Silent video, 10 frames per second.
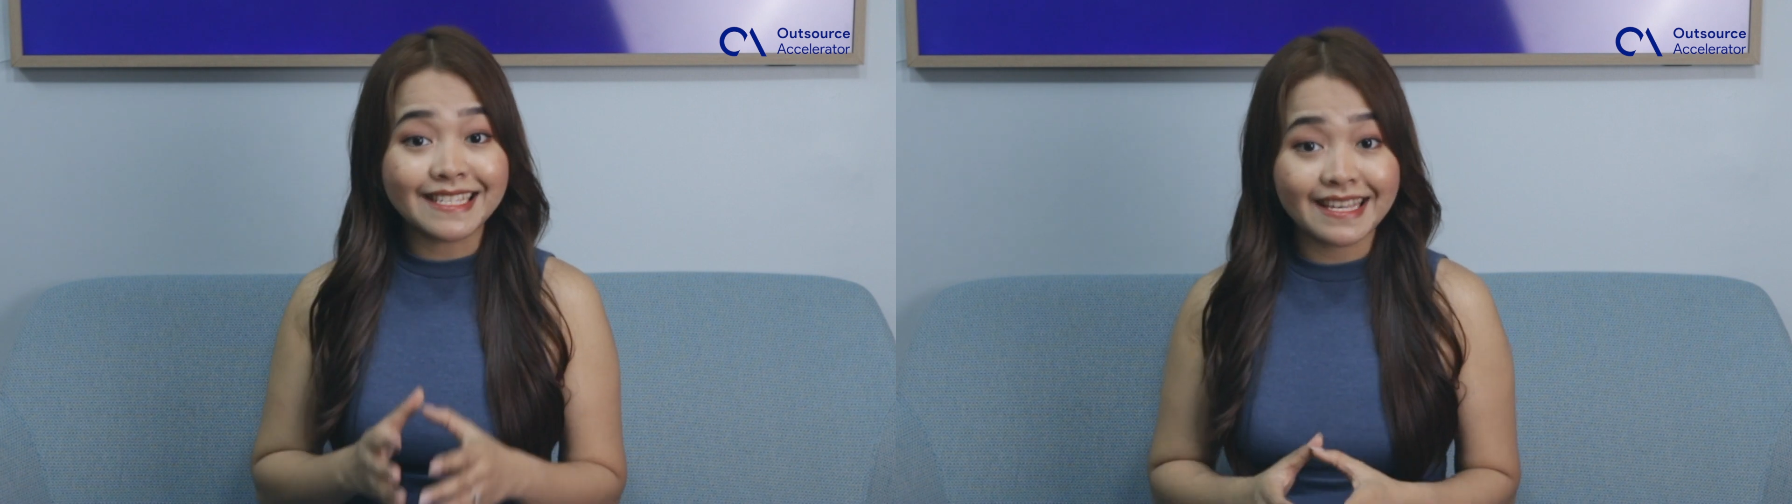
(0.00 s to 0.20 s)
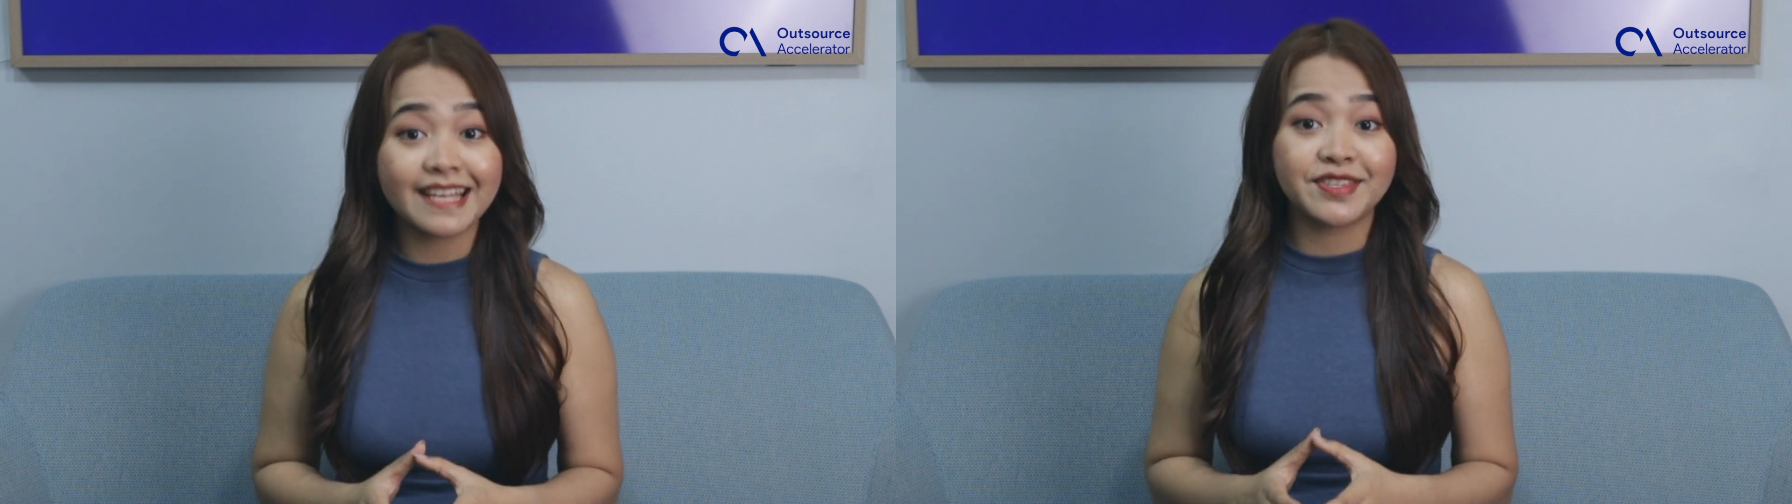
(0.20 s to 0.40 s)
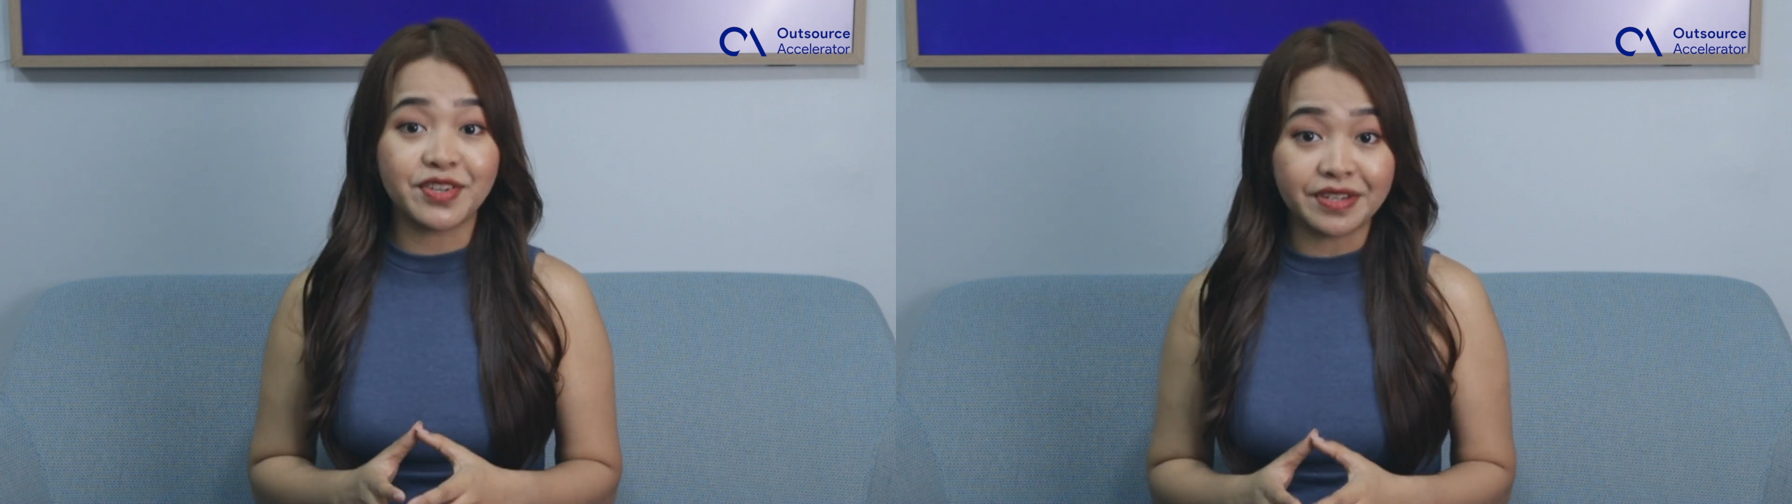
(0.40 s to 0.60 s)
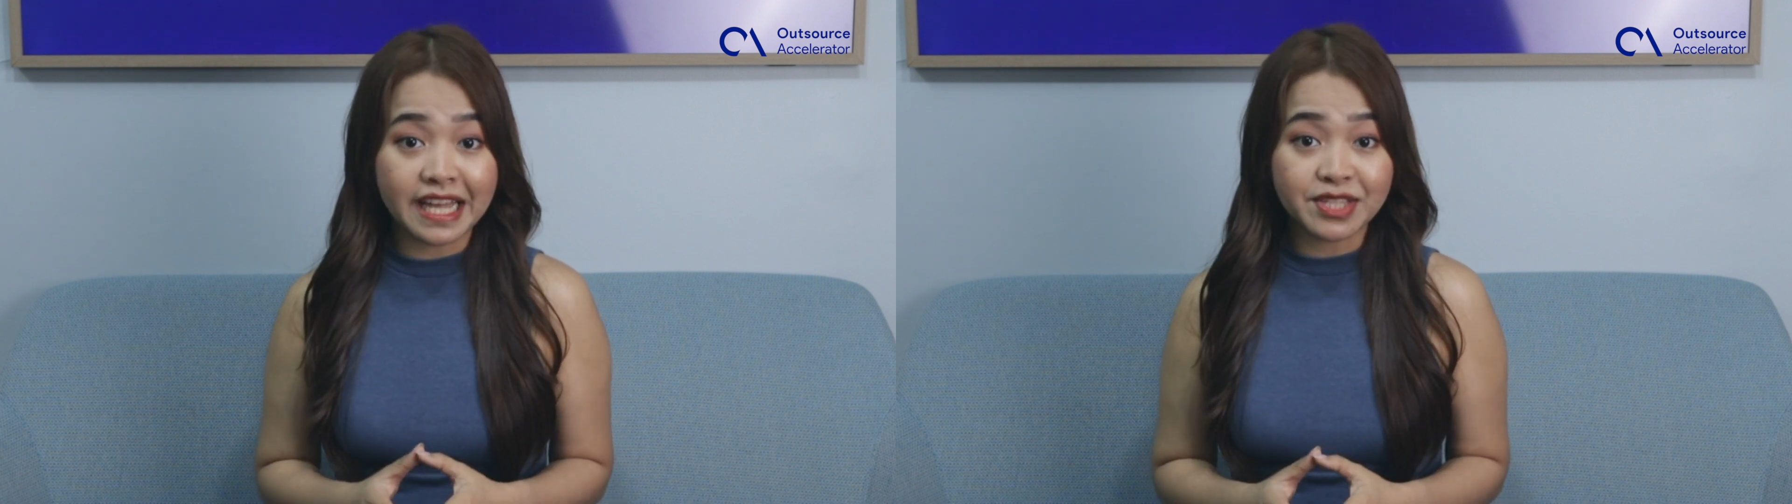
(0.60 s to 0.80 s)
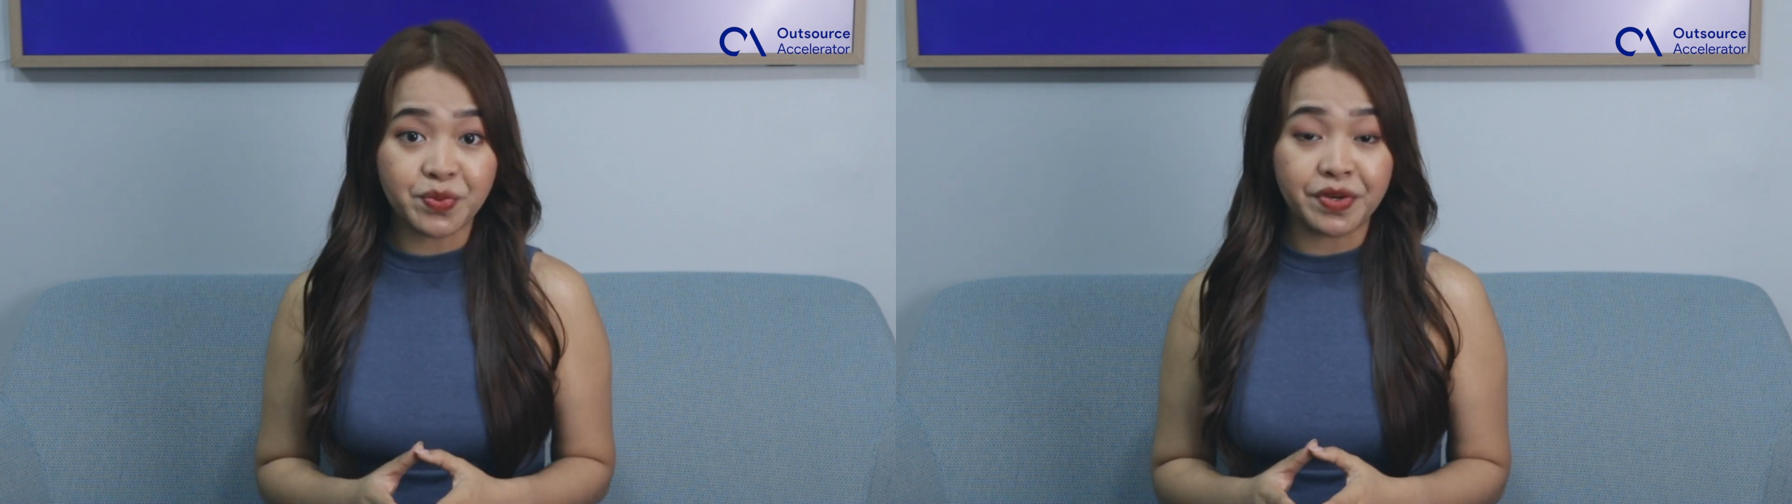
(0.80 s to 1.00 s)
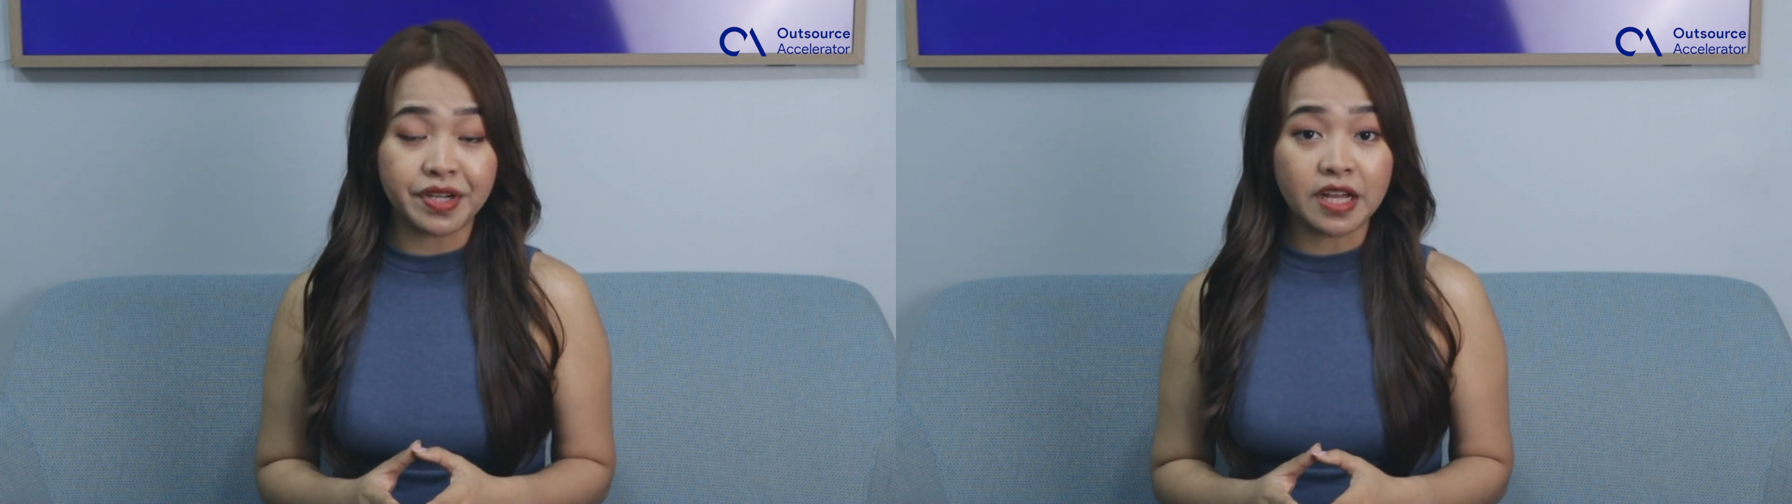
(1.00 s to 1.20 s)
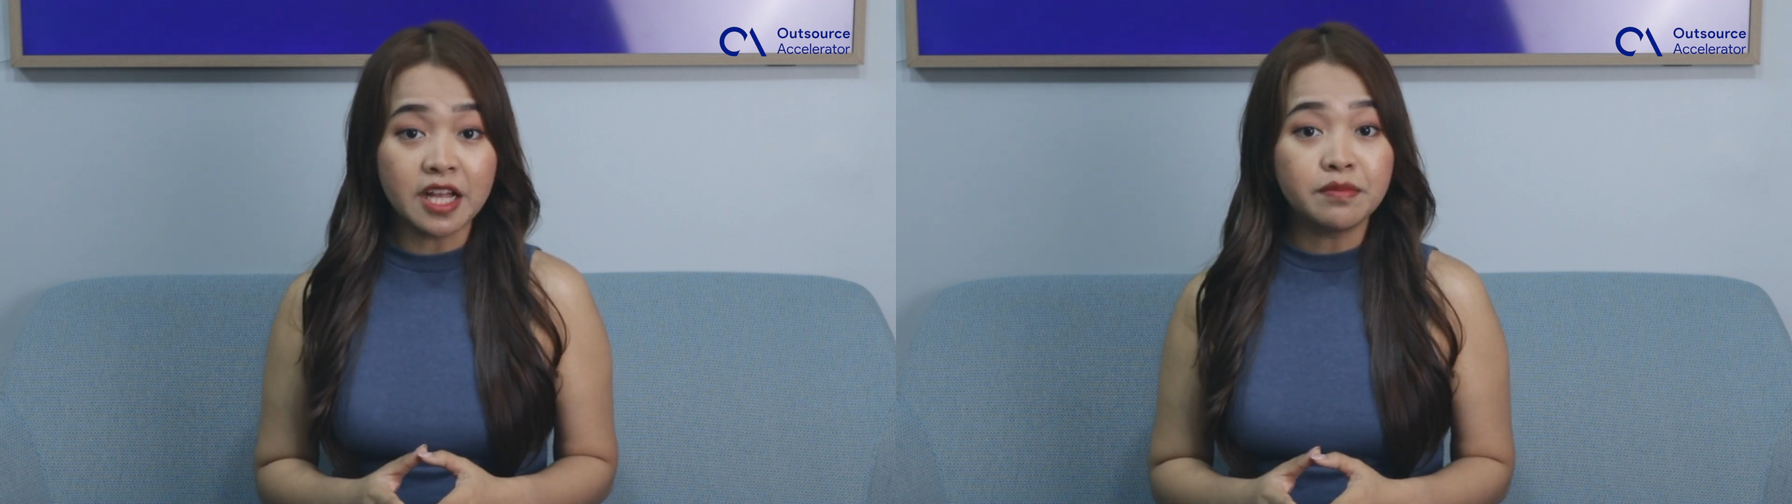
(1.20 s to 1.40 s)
assess your network,